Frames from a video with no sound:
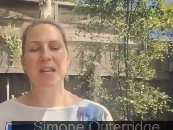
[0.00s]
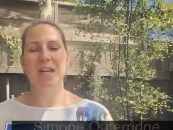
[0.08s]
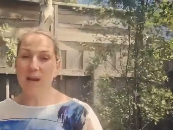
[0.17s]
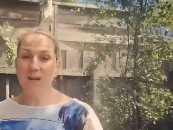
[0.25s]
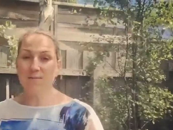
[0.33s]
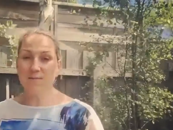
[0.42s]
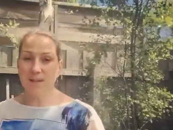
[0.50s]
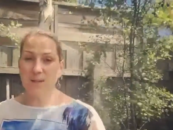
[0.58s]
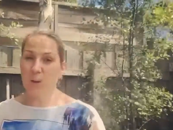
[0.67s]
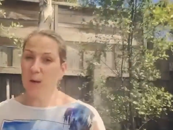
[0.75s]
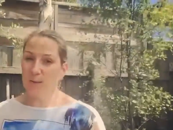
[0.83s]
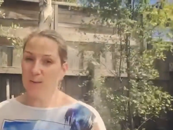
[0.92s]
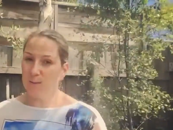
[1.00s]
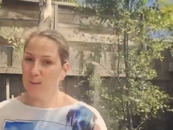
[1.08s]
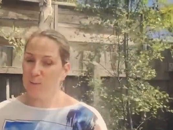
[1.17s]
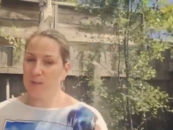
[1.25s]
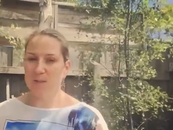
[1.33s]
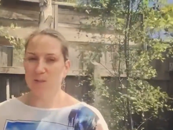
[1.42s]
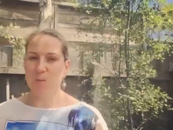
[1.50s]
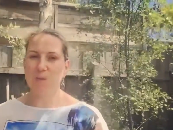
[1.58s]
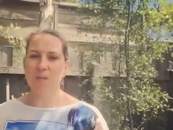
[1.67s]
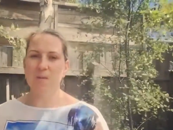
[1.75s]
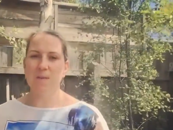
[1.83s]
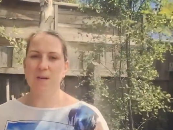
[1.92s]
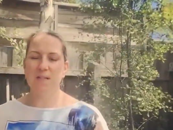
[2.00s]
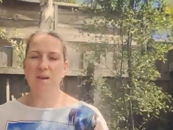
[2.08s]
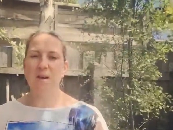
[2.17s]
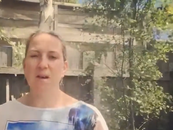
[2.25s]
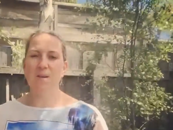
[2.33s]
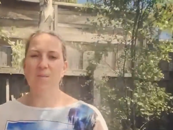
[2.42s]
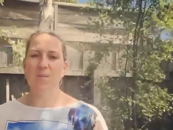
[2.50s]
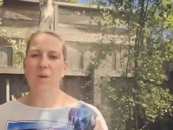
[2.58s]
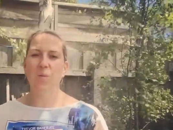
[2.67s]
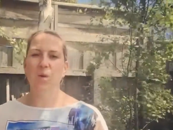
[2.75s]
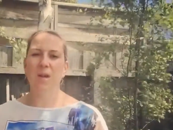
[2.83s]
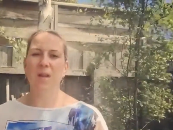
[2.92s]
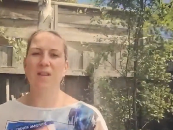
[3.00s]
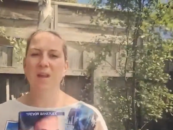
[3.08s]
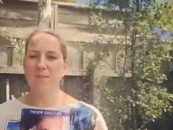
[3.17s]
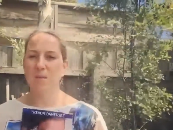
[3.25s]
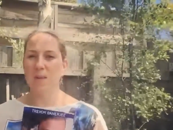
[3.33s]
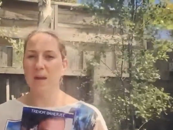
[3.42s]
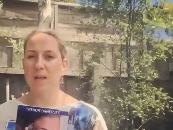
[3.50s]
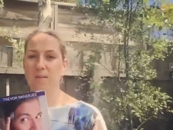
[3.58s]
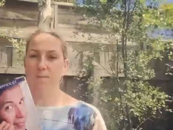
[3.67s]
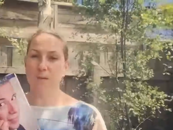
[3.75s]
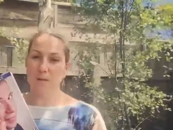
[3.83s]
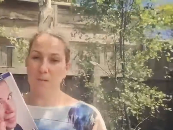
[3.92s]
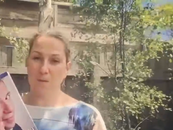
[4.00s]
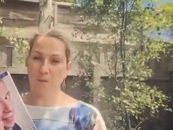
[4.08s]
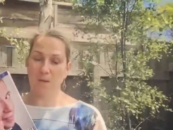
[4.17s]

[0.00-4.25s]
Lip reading: I have read quite a few business books in my time, but what I love about The Freedom